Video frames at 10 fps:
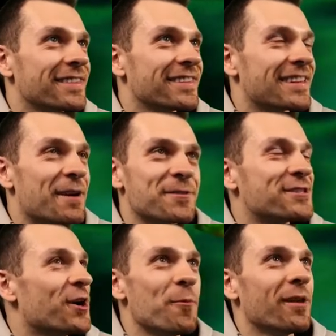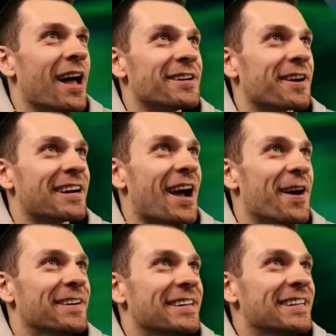I'm so blind right
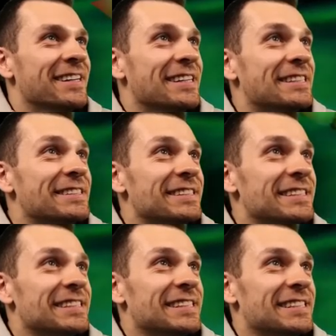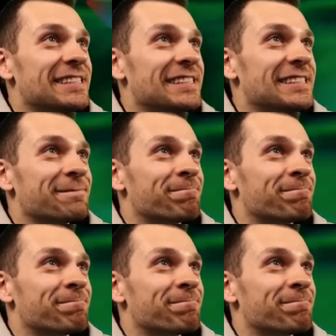now. Ooh.